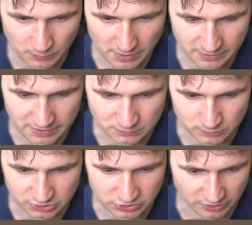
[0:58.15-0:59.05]
I guess
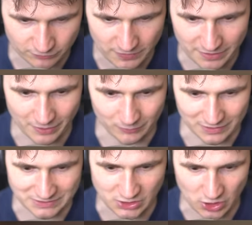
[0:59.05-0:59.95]
we're just gonna find out.
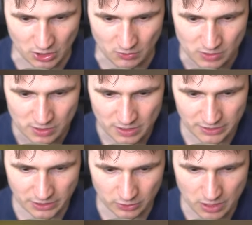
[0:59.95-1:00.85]
Let's go. I
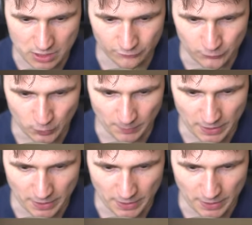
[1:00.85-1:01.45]
got a lot of fuel,